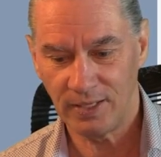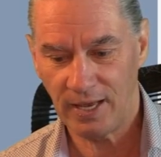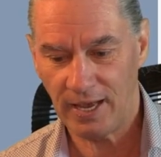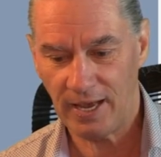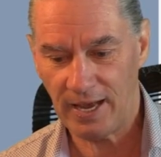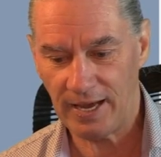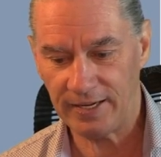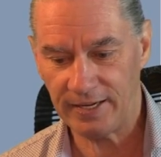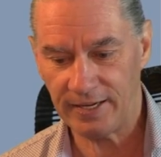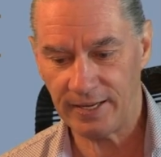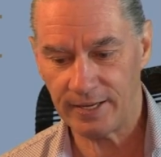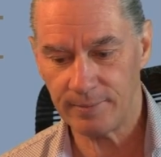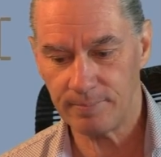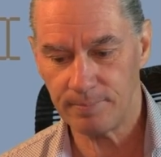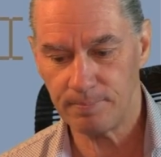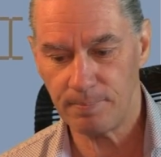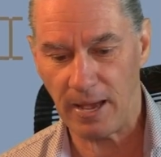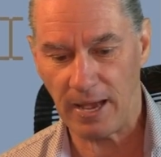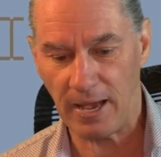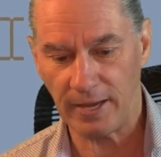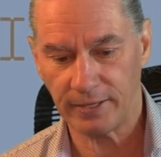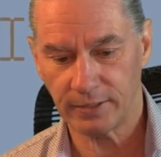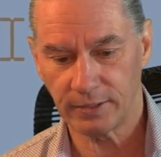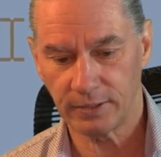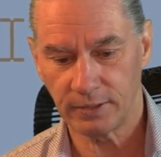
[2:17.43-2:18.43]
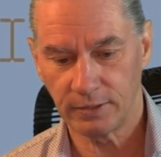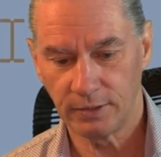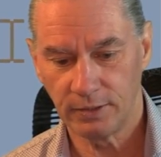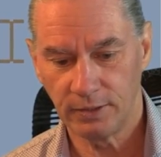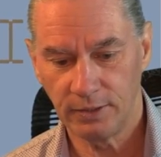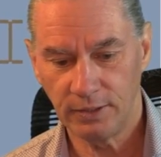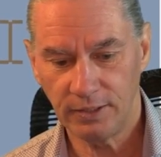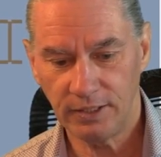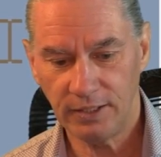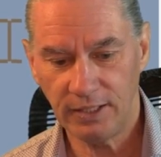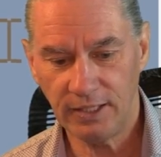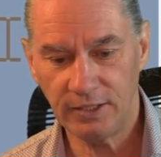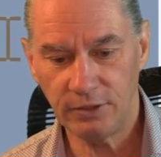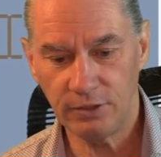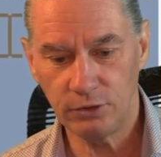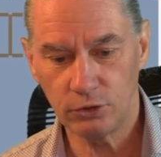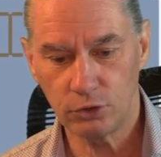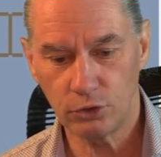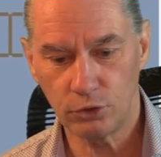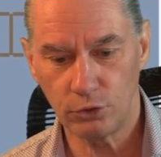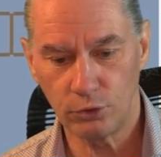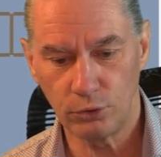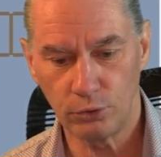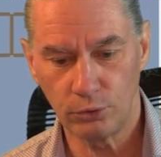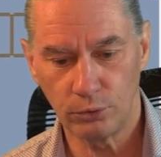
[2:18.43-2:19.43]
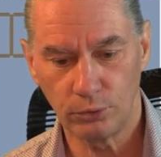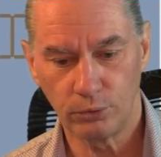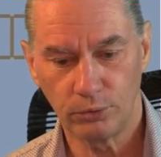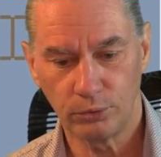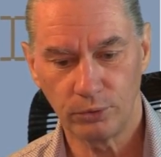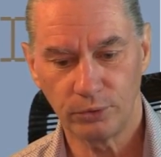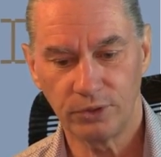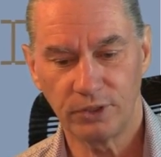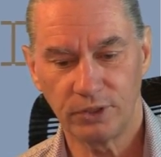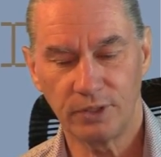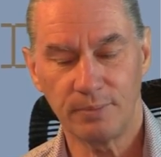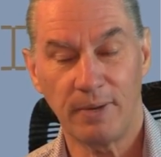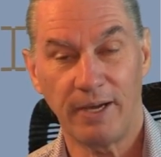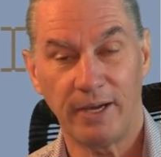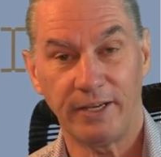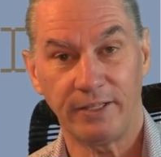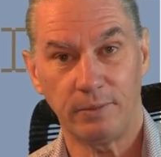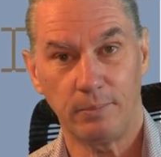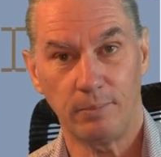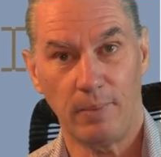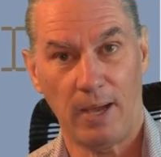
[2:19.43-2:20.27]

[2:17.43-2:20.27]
and I'm back into the mind